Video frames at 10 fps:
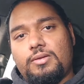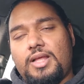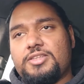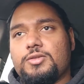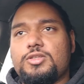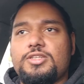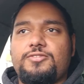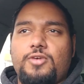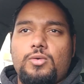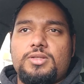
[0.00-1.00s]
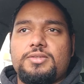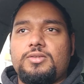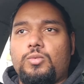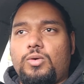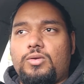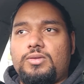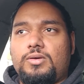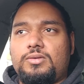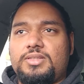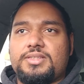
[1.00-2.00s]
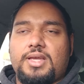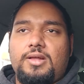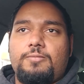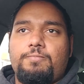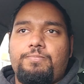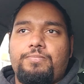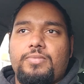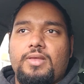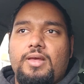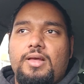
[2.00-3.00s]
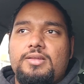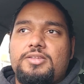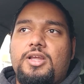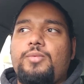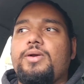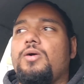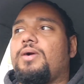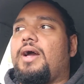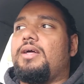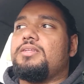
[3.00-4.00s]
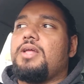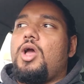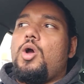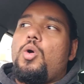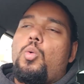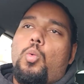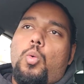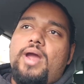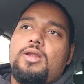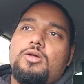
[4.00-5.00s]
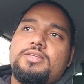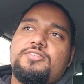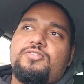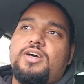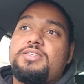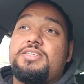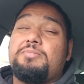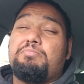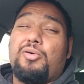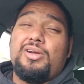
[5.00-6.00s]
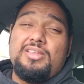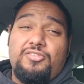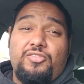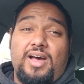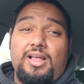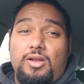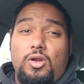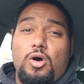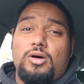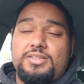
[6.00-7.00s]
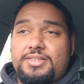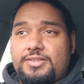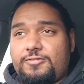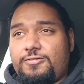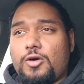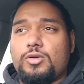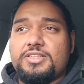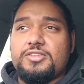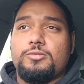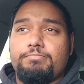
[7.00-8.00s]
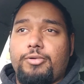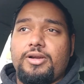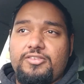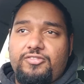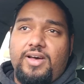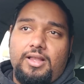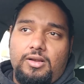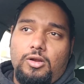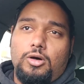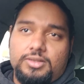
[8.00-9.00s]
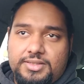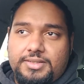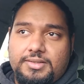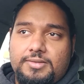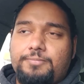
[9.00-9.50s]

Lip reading: Let's not just focus on the scale. So there we go, guys. Weight loss versus body fat loss. Focus on body fat loss.